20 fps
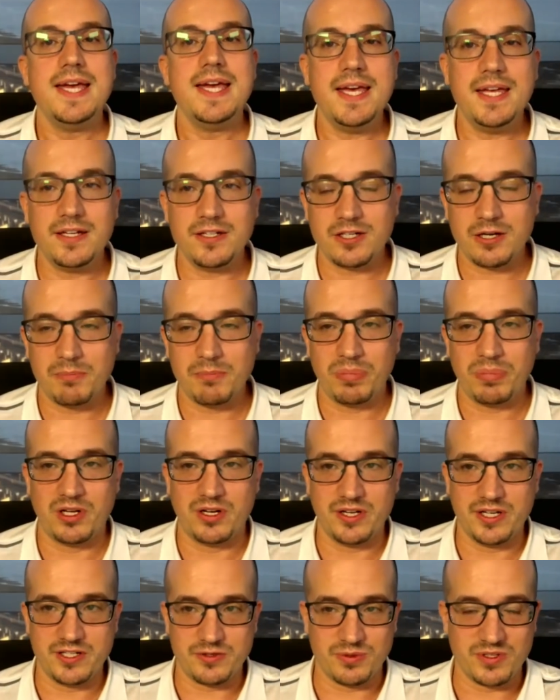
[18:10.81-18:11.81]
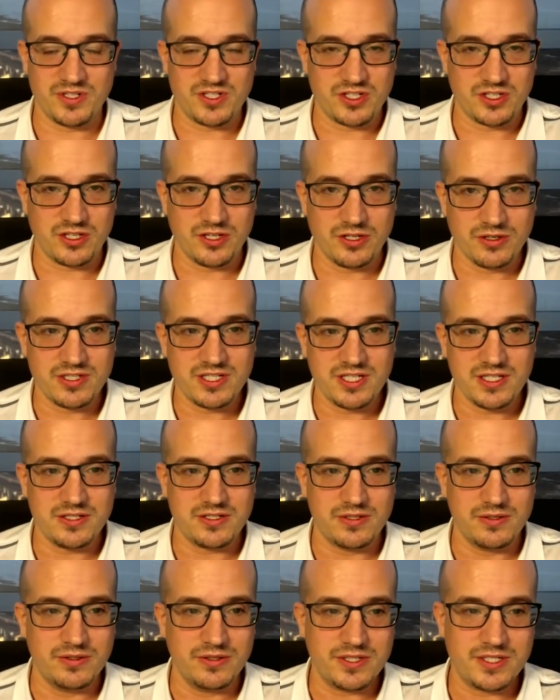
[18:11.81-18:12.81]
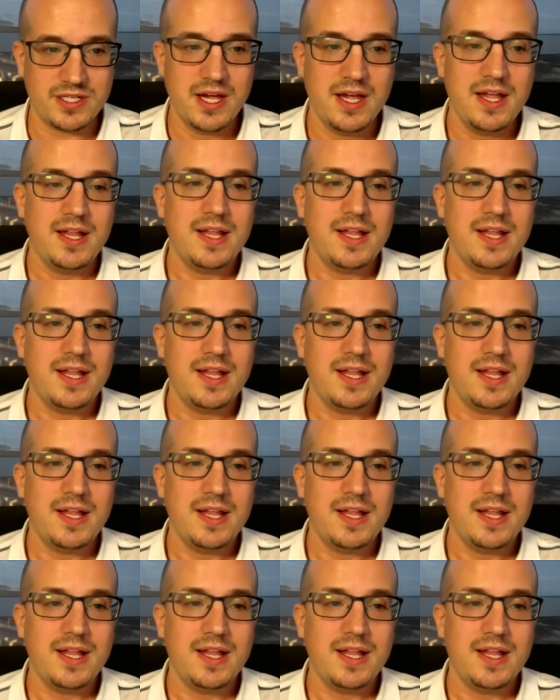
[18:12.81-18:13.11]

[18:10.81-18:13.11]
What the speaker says: in compliance with securities laws.